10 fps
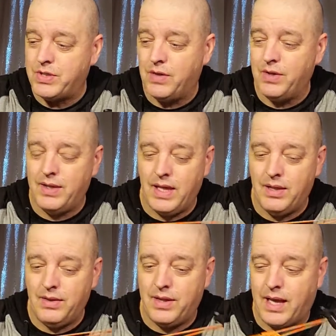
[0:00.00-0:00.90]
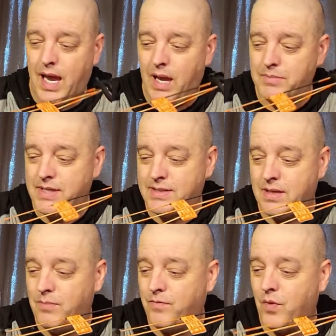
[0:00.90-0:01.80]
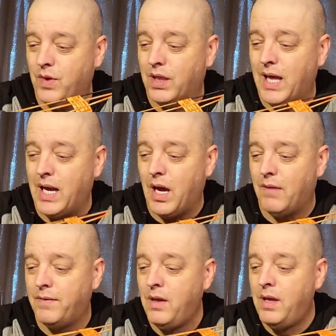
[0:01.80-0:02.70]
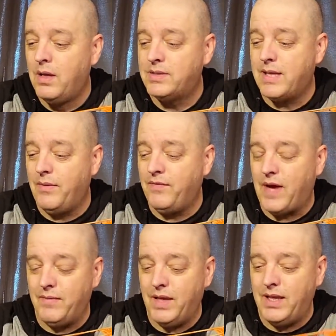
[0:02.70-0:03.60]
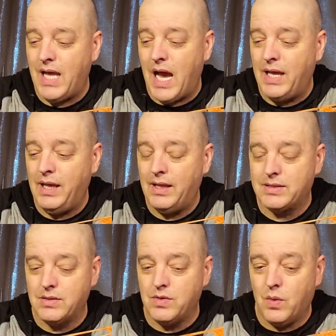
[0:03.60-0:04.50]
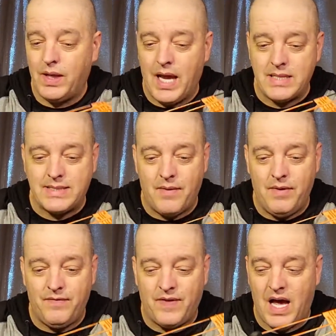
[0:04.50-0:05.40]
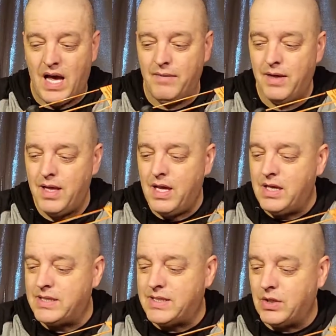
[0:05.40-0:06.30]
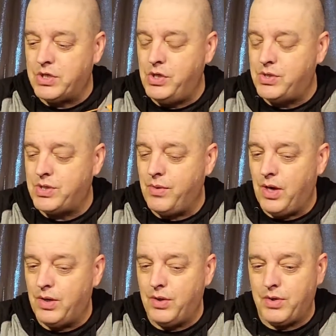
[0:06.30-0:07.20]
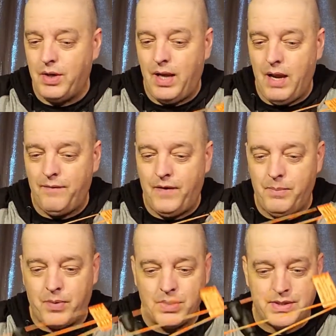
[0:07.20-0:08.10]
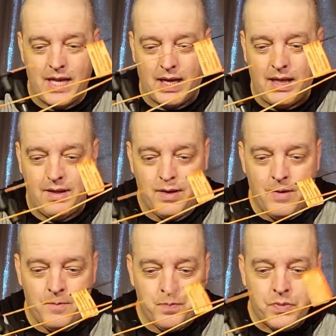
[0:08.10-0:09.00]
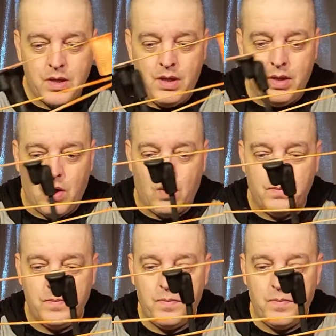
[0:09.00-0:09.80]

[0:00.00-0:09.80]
other than the cam system for the let off. 75 to 90. This has only got 75. It still shoots 338 feet per second. You know,